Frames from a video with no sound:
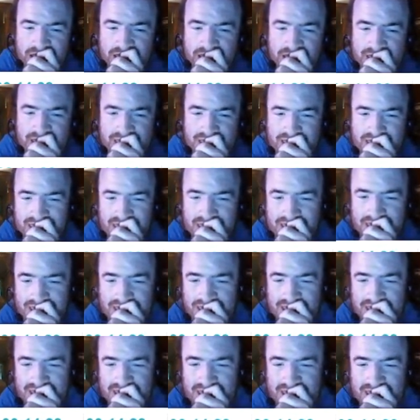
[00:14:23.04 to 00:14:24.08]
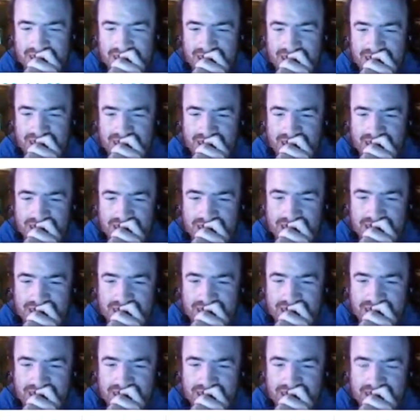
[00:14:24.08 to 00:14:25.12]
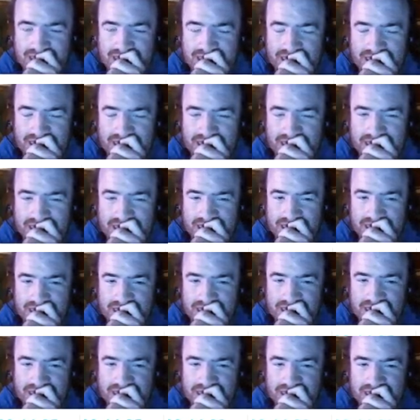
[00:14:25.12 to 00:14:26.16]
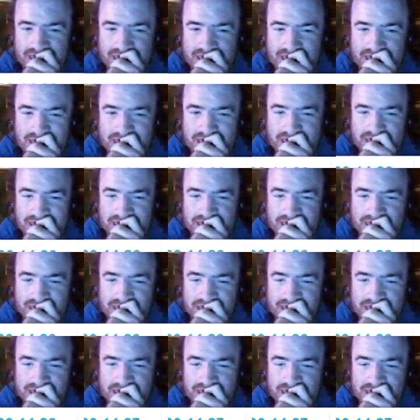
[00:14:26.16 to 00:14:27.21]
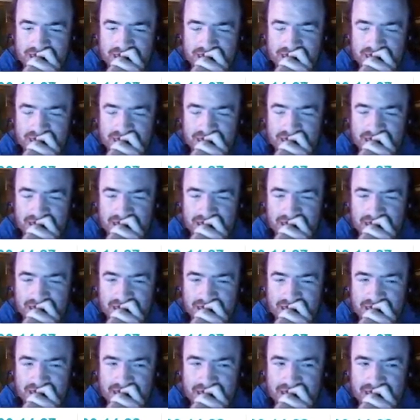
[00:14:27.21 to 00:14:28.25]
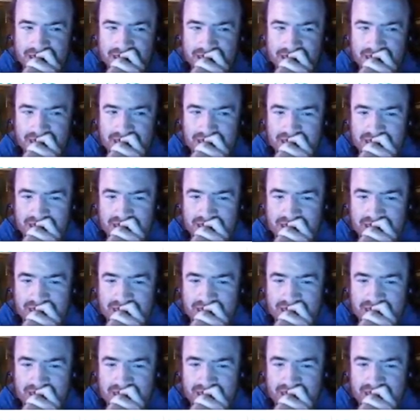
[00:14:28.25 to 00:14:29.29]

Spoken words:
This person isn't speaking.